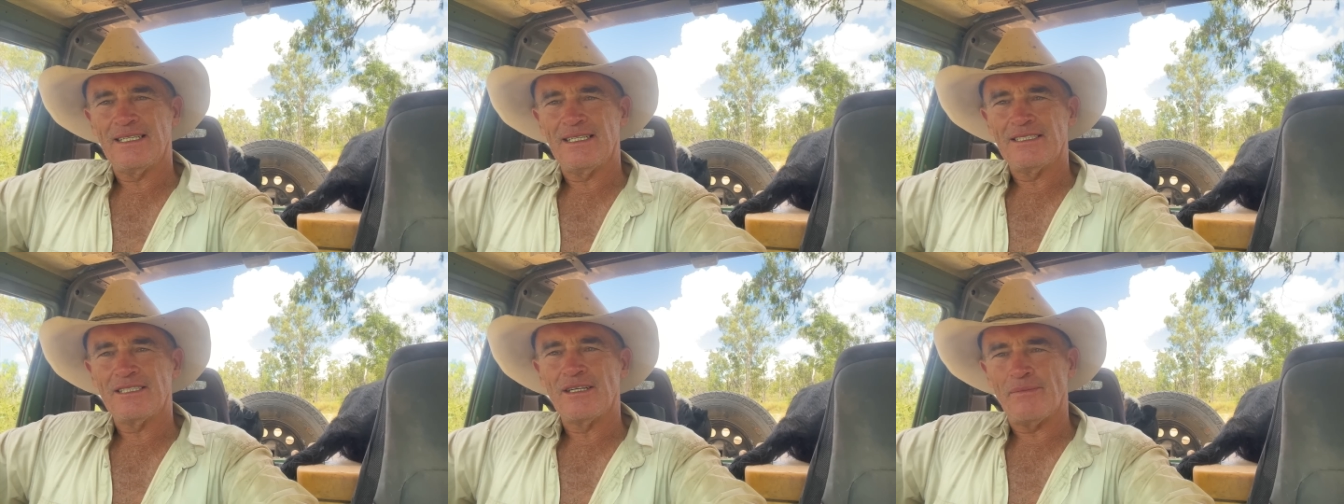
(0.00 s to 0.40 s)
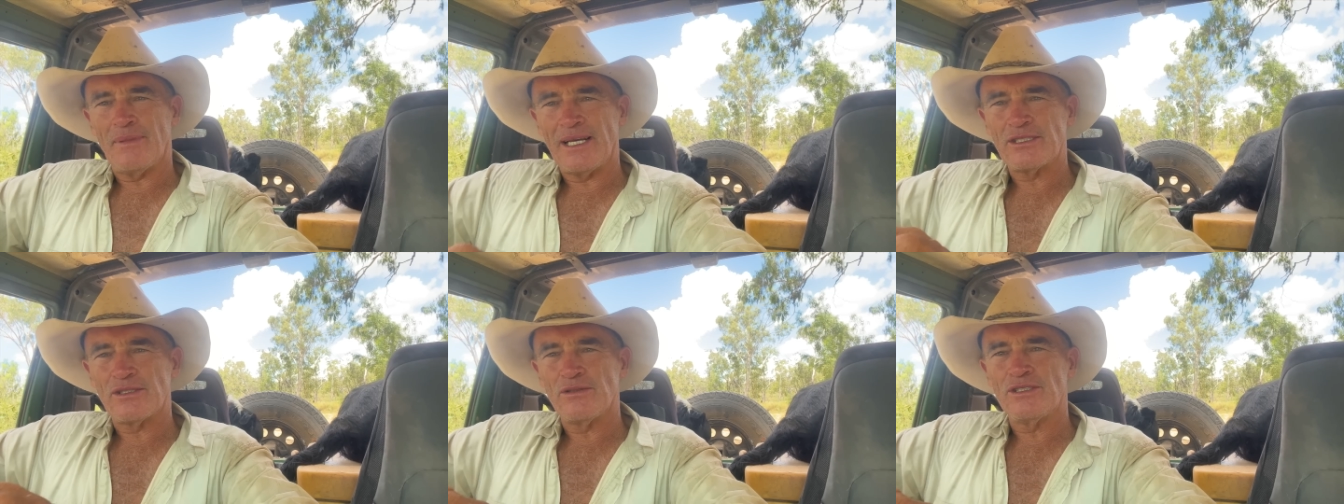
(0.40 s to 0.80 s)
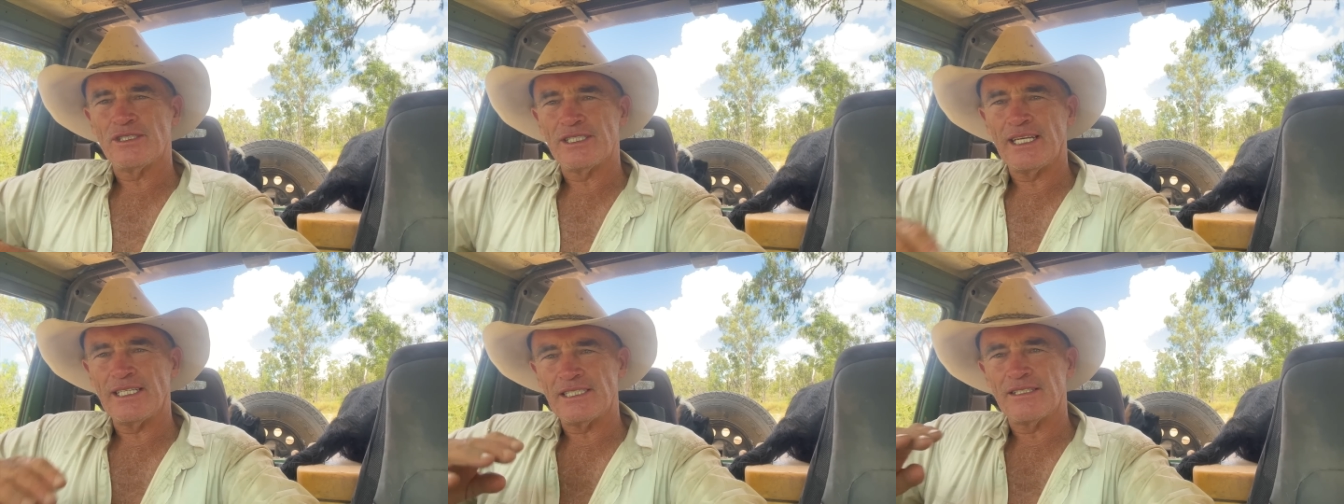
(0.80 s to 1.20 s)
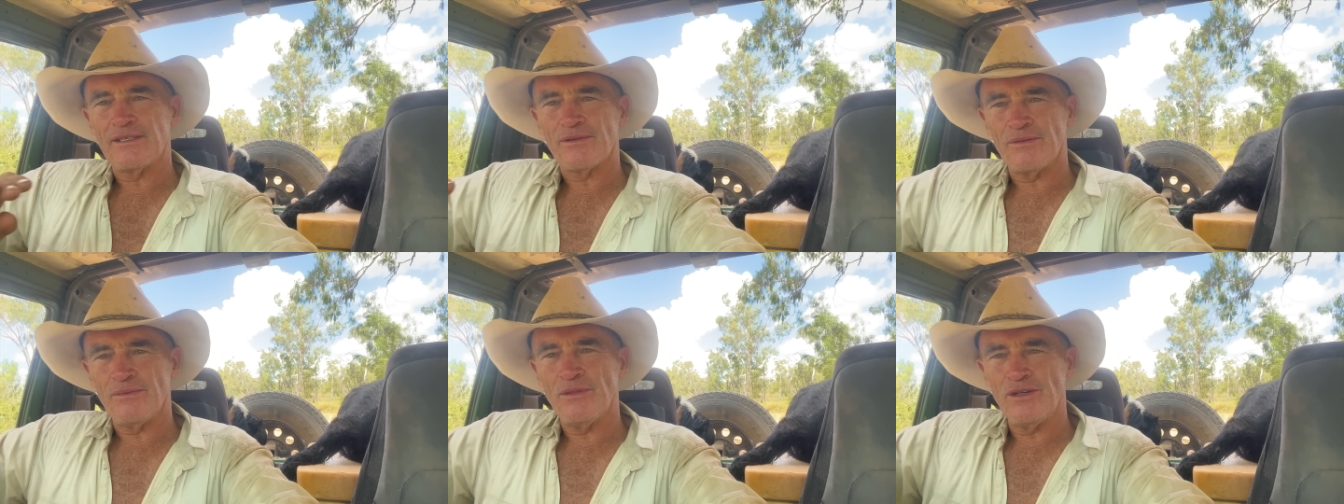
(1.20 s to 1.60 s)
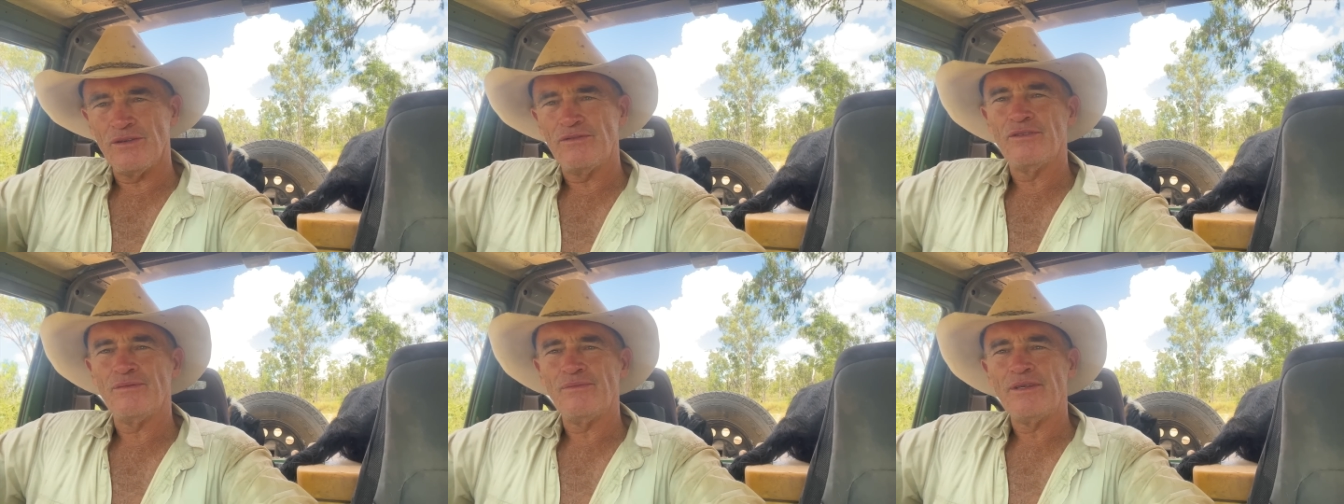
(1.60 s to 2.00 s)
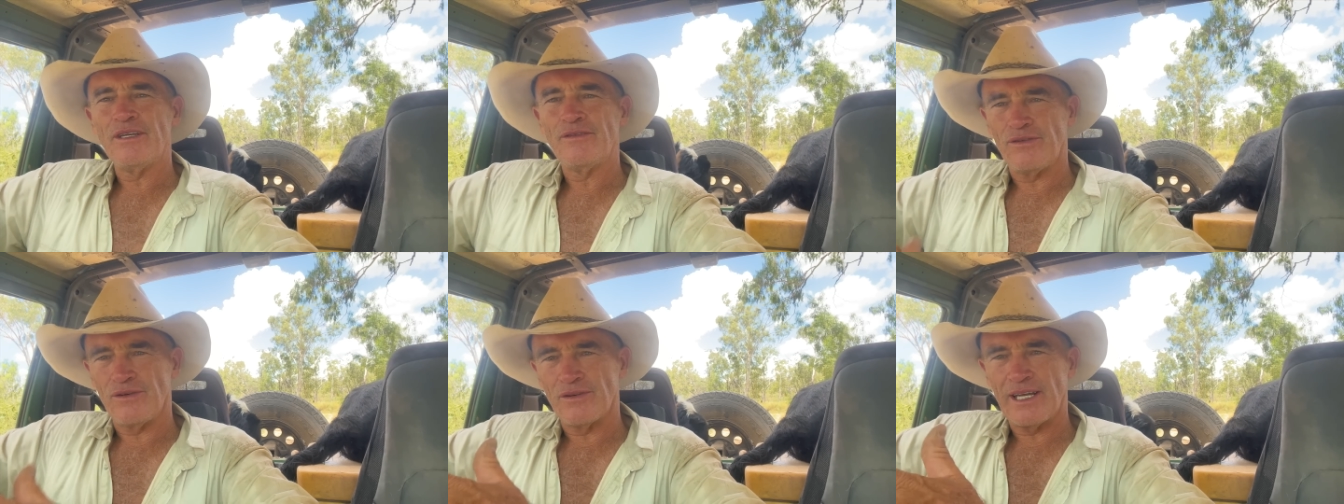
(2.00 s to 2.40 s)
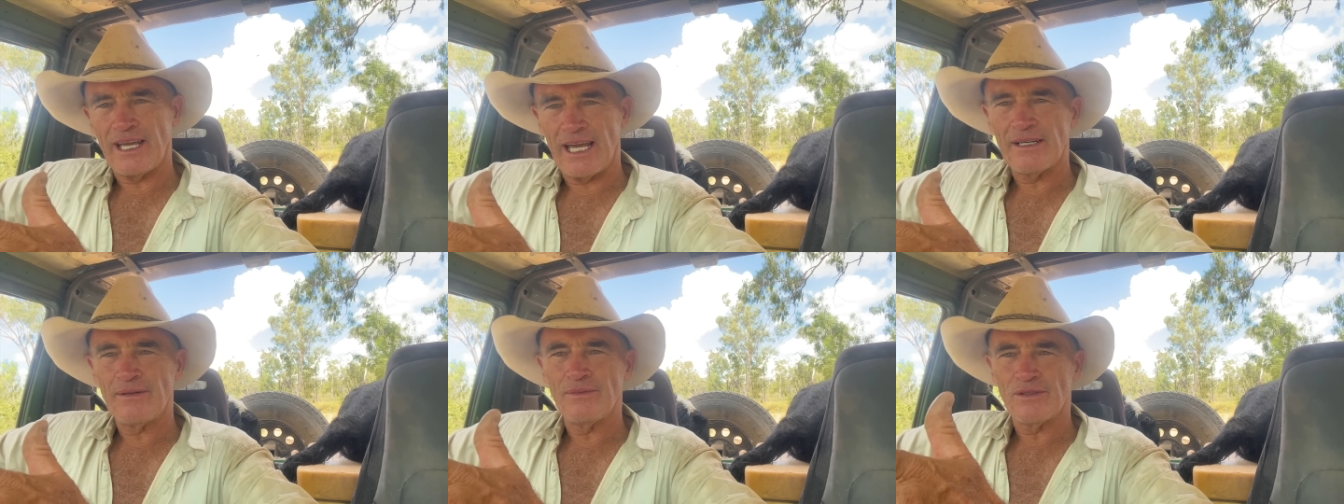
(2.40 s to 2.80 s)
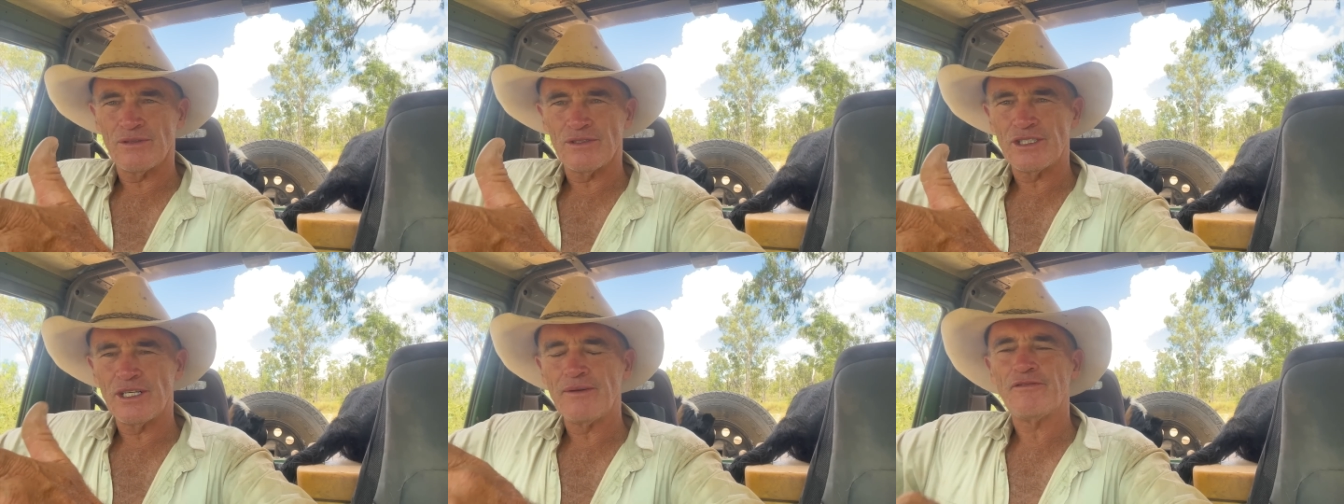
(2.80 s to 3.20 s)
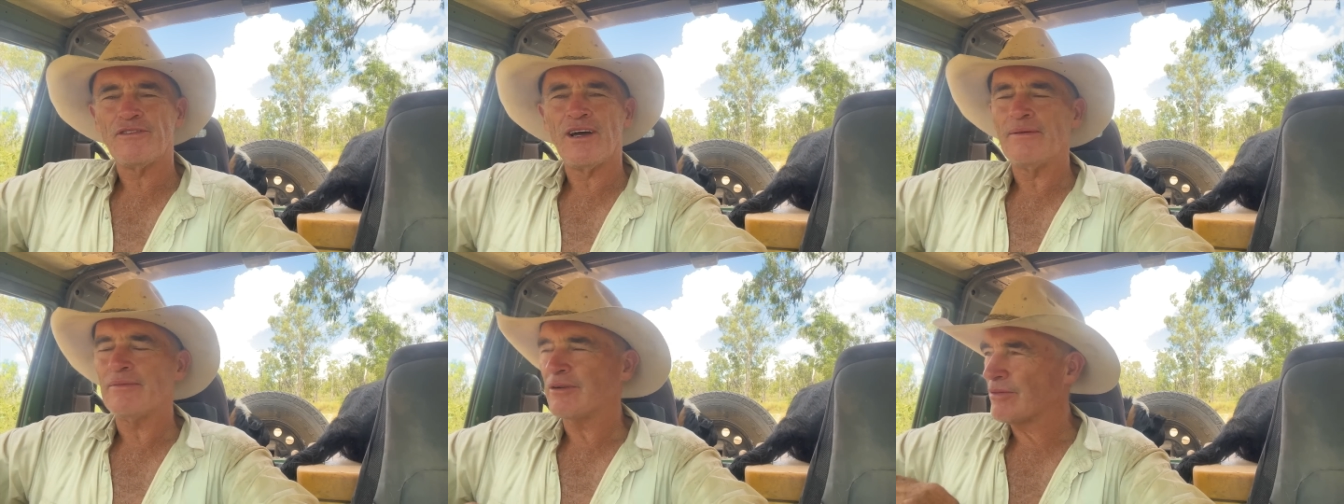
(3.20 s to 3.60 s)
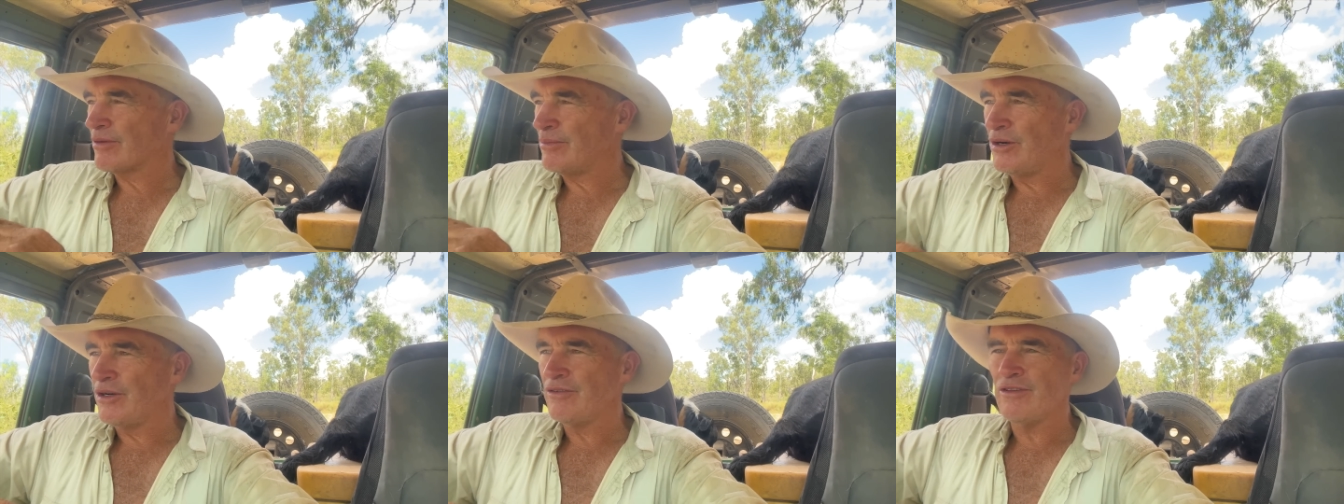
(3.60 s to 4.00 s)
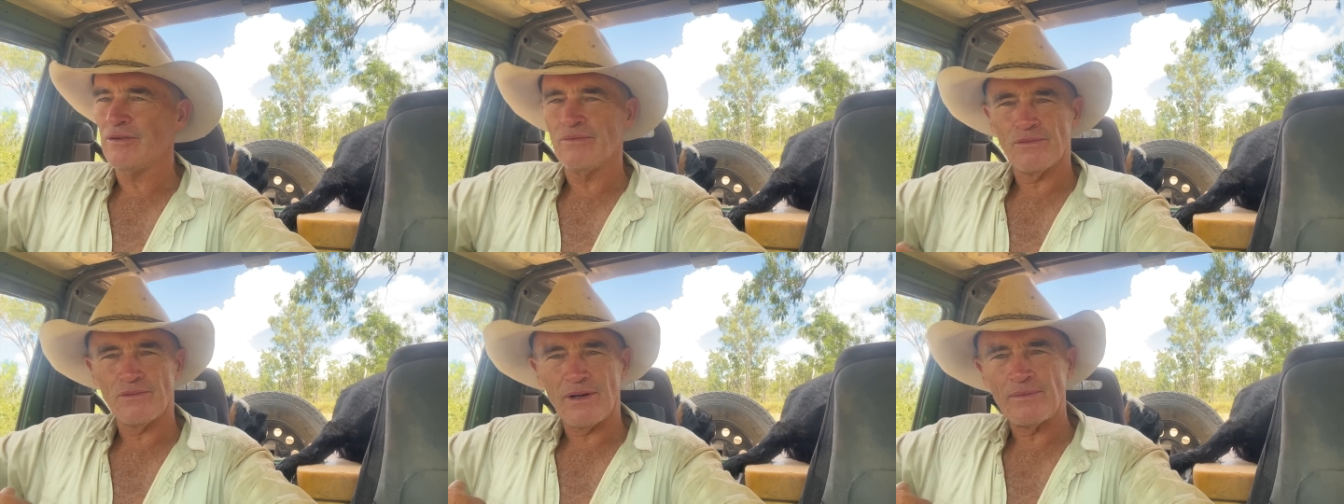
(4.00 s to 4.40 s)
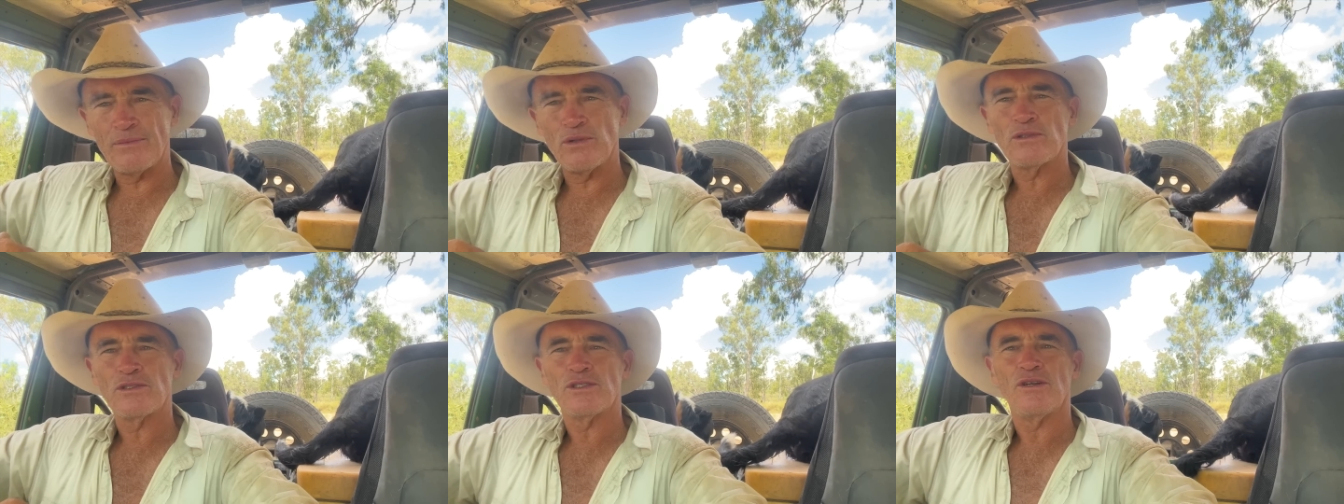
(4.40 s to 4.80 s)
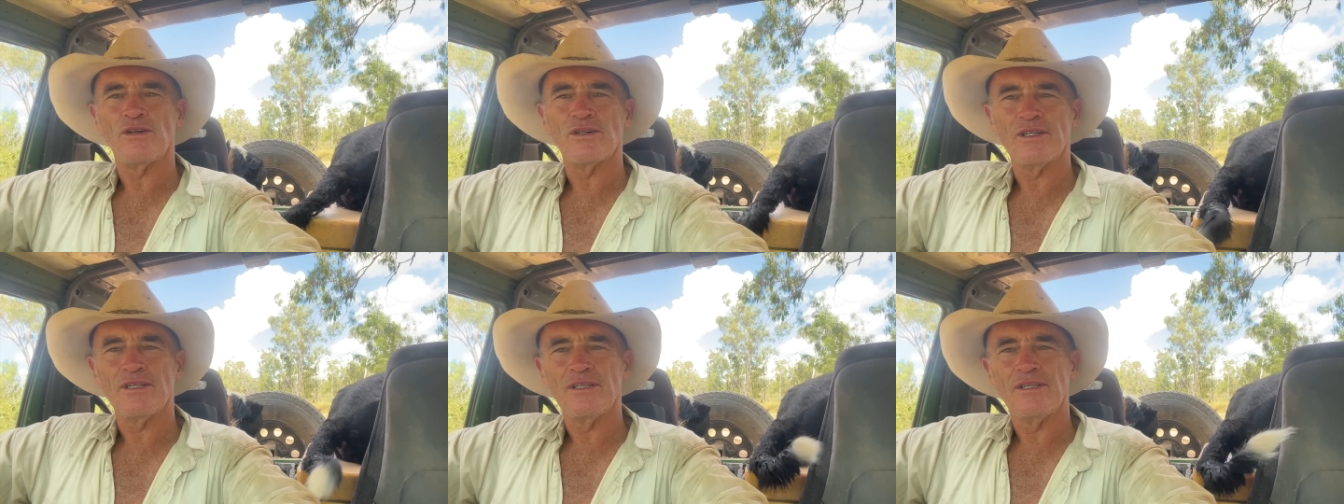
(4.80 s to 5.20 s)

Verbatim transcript: So it makes good sense to remove them. If you're a cattleman or a sheep farmer, remove them, run more stock.